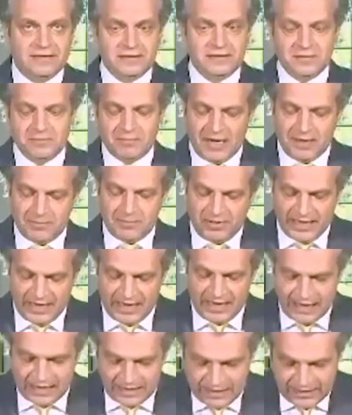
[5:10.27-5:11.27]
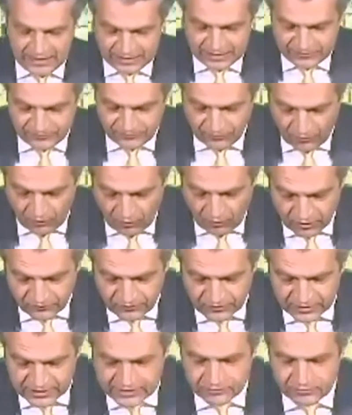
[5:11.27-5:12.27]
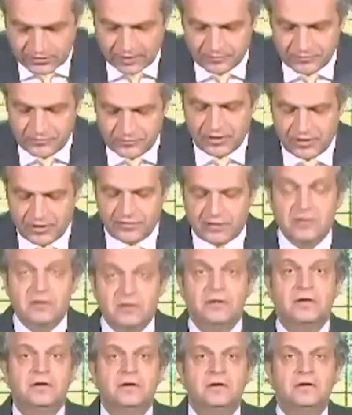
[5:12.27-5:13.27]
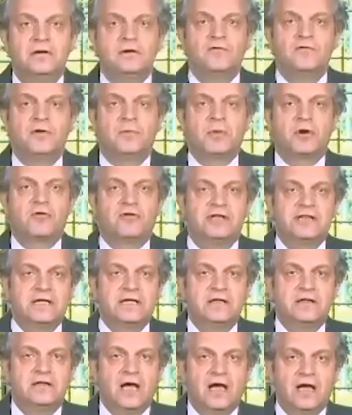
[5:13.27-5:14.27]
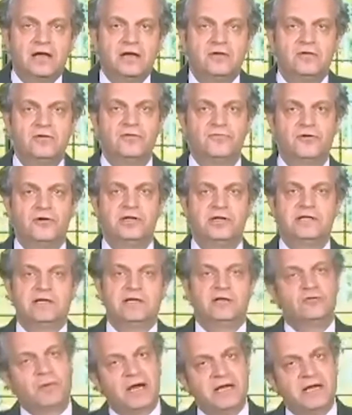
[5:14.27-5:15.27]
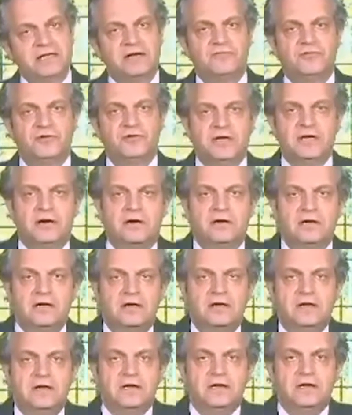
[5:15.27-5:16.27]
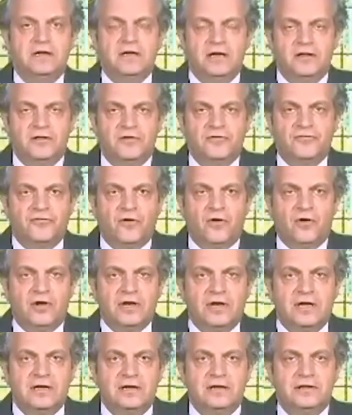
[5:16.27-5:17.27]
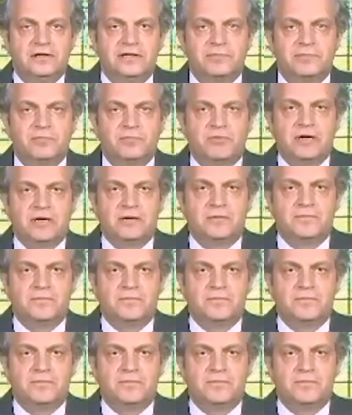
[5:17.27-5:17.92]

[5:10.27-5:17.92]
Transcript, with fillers: My plan is for all of us to come together from across the entire university twice every year in the fall and in the spring.